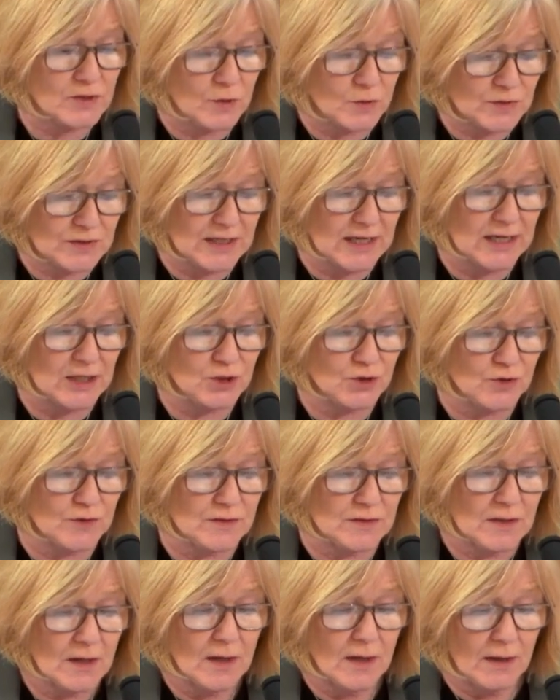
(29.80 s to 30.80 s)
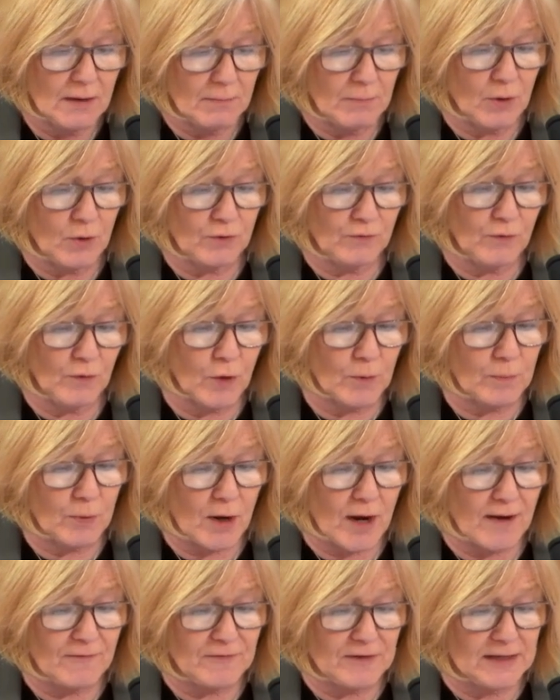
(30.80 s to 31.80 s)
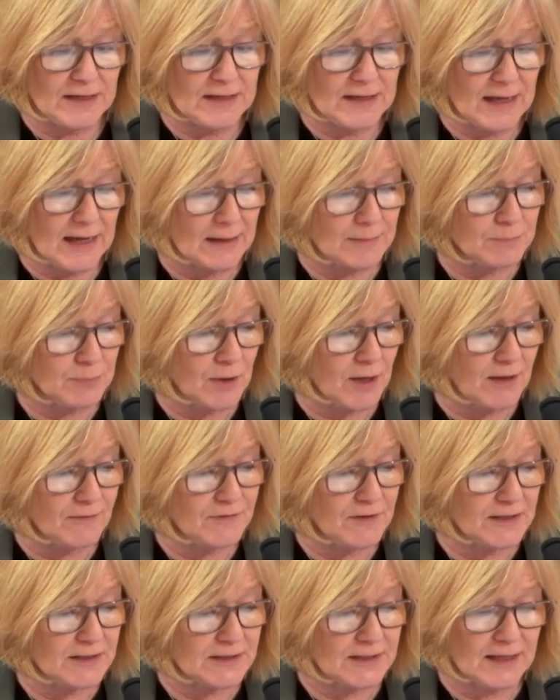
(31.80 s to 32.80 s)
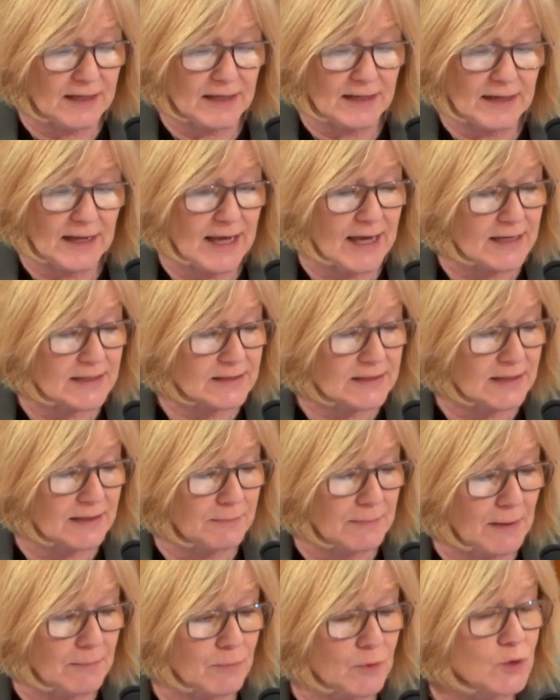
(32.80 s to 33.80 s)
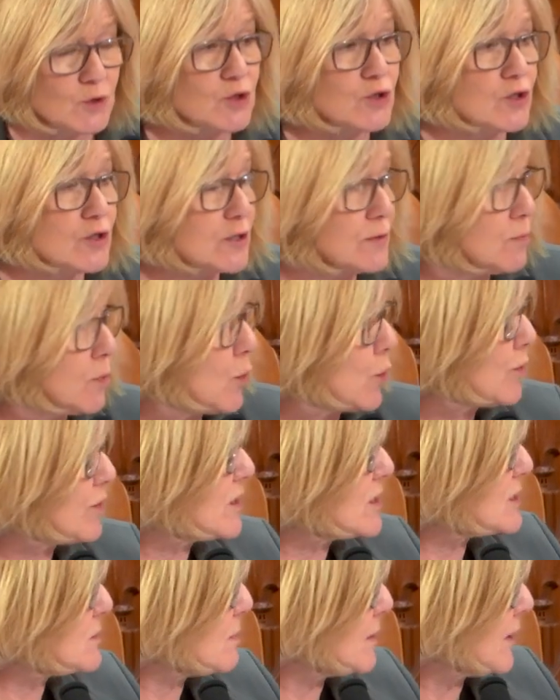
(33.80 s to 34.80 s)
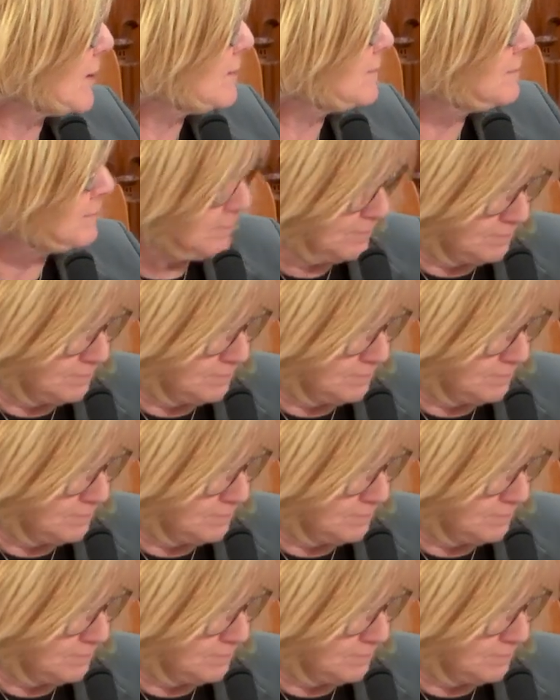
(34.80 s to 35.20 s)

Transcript: associations, both for-profit and nonprofit, and asking members to support this bill.